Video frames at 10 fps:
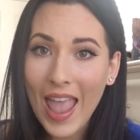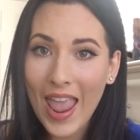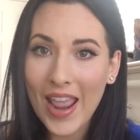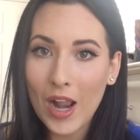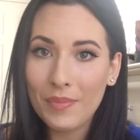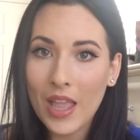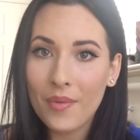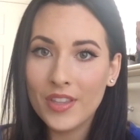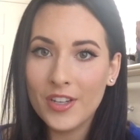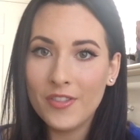and I'll be out
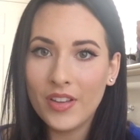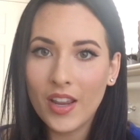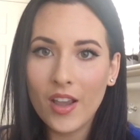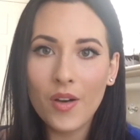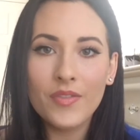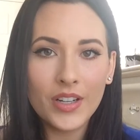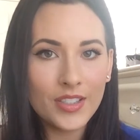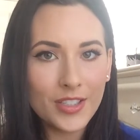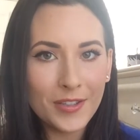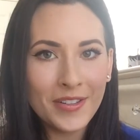with a new video very
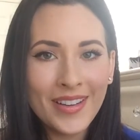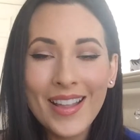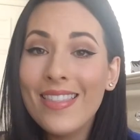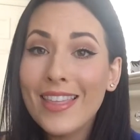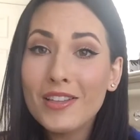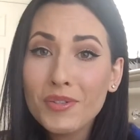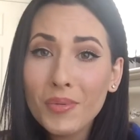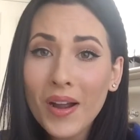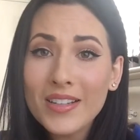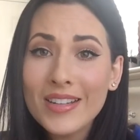soon. Thanks for
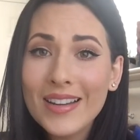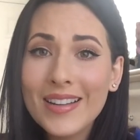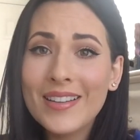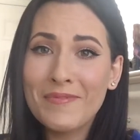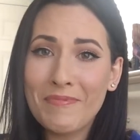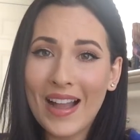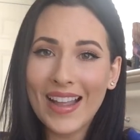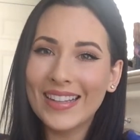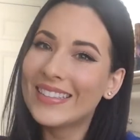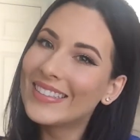watching.
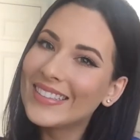Bye.